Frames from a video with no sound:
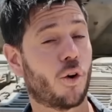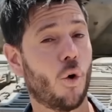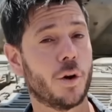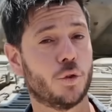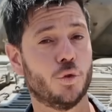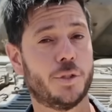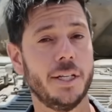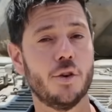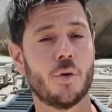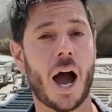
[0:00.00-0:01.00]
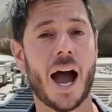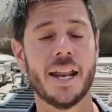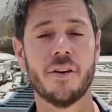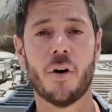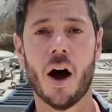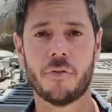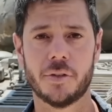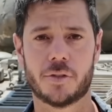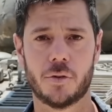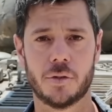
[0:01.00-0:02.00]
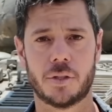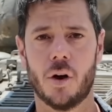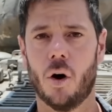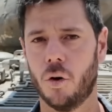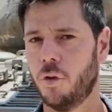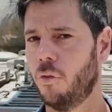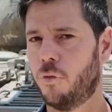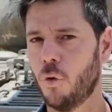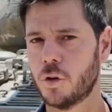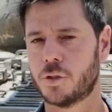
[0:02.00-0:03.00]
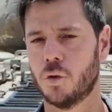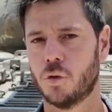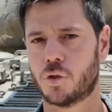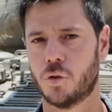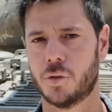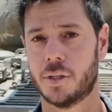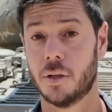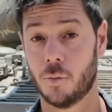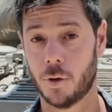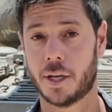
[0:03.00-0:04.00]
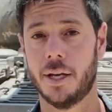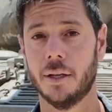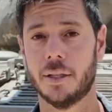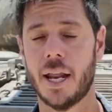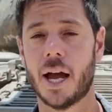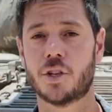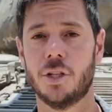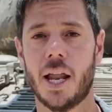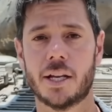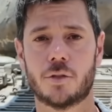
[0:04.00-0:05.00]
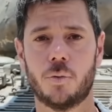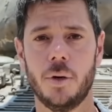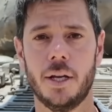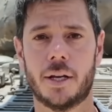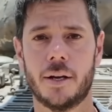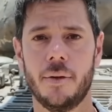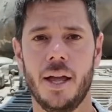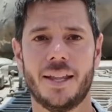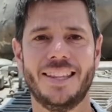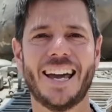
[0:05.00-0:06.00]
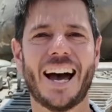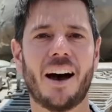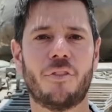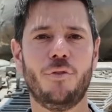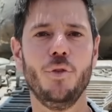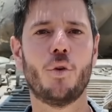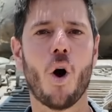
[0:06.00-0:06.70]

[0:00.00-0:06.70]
according to senior IDF officers, although 4 soldiers were killed in action last week, there are few